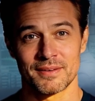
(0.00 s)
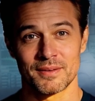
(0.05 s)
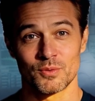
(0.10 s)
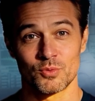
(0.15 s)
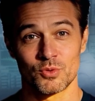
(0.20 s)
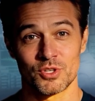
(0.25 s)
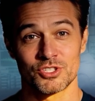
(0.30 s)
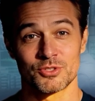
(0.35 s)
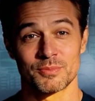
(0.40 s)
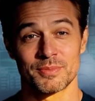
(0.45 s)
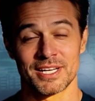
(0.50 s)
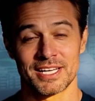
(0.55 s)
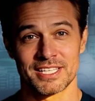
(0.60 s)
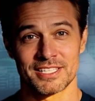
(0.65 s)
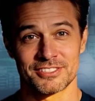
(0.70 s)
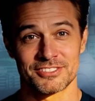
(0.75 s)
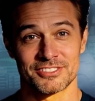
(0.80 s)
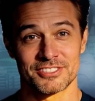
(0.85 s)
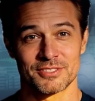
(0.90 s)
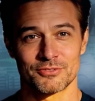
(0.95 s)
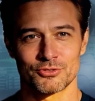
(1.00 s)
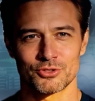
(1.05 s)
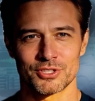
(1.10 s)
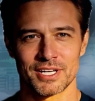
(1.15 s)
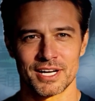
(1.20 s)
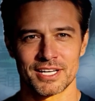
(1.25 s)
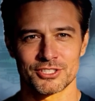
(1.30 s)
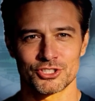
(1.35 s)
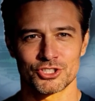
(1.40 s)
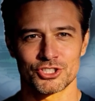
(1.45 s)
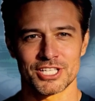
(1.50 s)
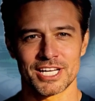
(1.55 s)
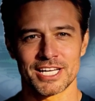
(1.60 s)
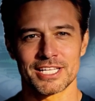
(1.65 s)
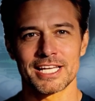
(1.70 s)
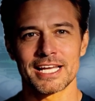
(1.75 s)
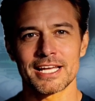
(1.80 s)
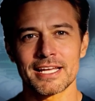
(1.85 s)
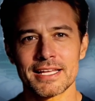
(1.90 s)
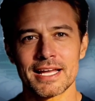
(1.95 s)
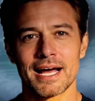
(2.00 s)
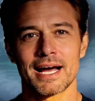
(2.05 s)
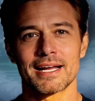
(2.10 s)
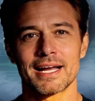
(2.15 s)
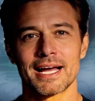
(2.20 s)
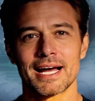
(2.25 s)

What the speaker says: which means if you're not checking that